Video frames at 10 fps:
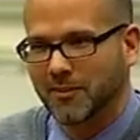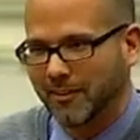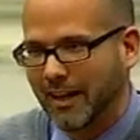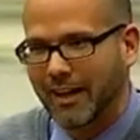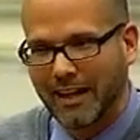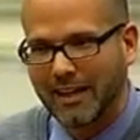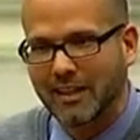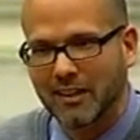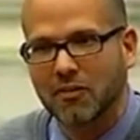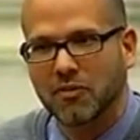are at
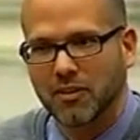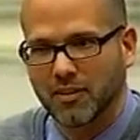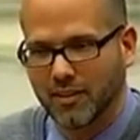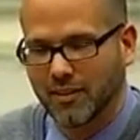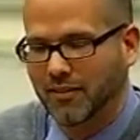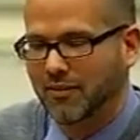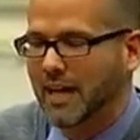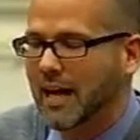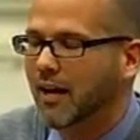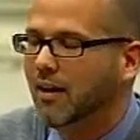any level of
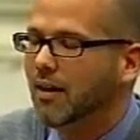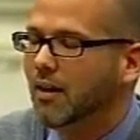that.